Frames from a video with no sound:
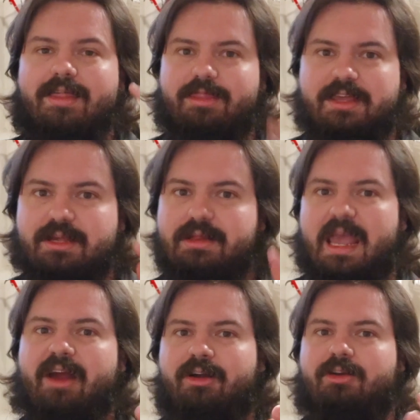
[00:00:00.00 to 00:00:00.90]
These
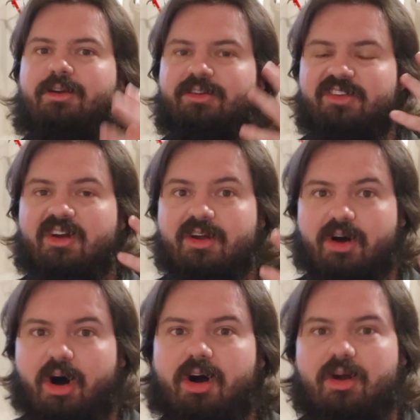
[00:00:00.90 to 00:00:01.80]
characters
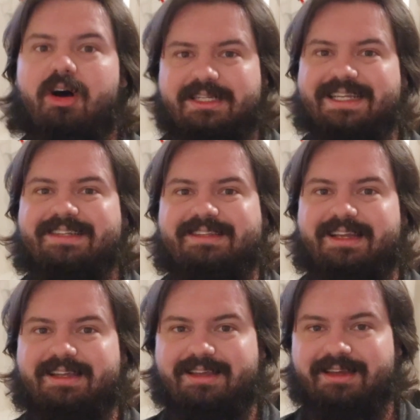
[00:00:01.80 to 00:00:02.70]
are
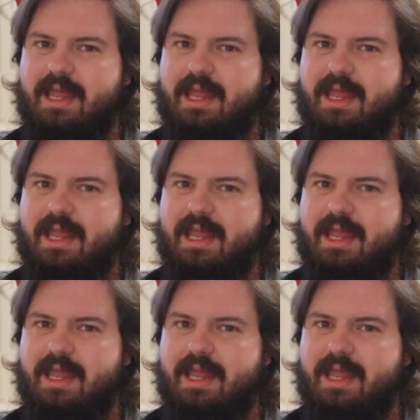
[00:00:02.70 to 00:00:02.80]
autistic.